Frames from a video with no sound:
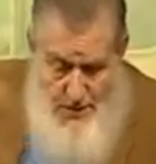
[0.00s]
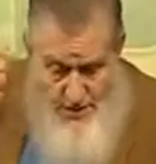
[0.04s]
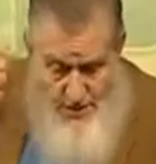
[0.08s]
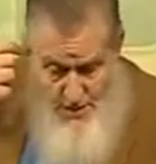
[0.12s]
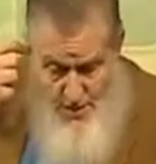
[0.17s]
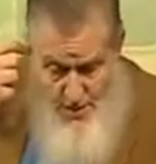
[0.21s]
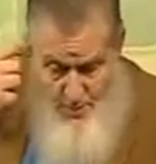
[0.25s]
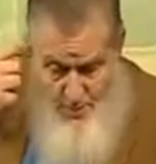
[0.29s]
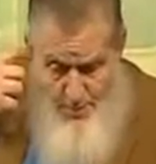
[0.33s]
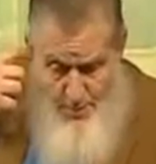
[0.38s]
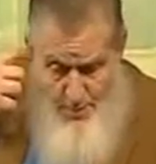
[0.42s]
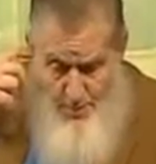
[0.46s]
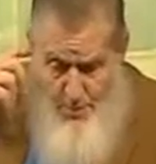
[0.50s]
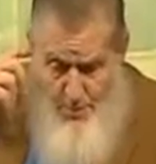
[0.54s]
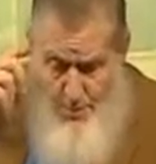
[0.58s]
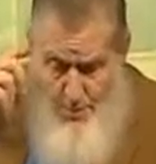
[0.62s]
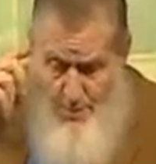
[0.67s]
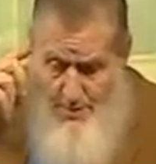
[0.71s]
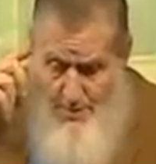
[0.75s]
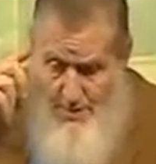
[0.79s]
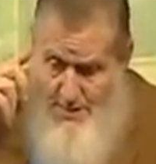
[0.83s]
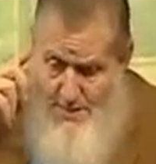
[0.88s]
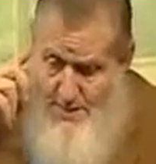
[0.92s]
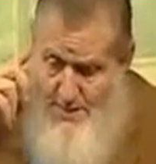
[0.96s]
Some people
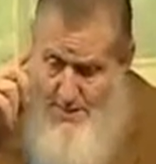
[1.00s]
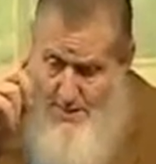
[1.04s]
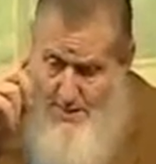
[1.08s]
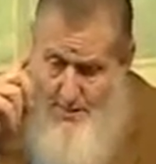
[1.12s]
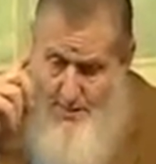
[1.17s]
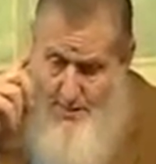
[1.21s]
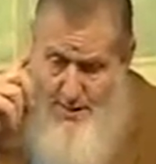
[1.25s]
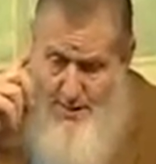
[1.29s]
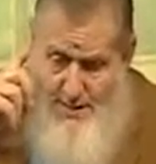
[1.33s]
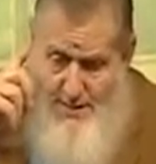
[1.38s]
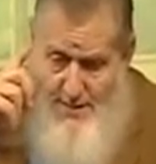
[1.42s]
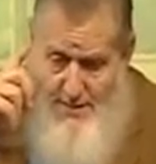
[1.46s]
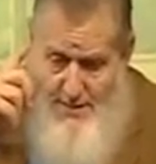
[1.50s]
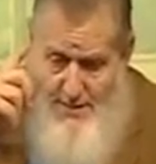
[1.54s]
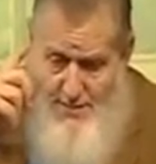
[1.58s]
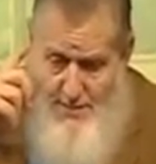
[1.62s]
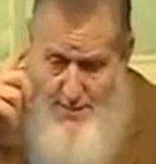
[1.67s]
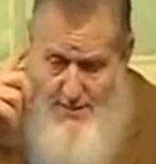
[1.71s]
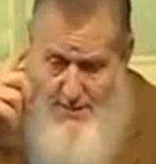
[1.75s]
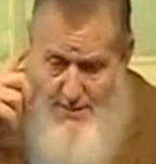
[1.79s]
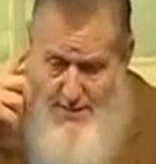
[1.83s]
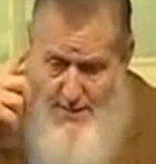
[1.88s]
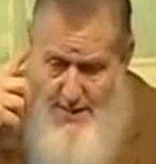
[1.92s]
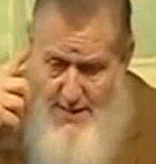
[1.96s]
want to celebrate his
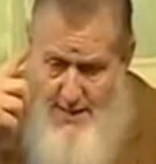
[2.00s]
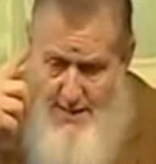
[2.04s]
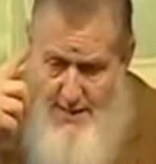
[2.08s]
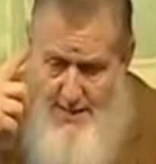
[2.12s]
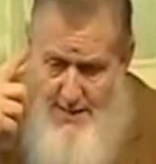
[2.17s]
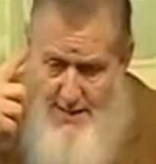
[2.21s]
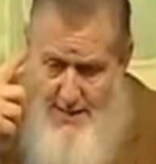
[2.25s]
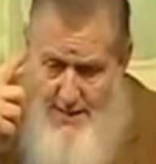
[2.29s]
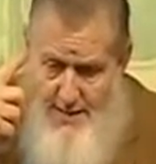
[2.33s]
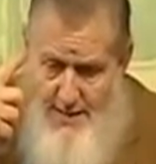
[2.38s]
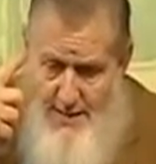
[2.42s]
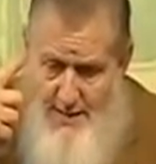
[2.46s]
birthday.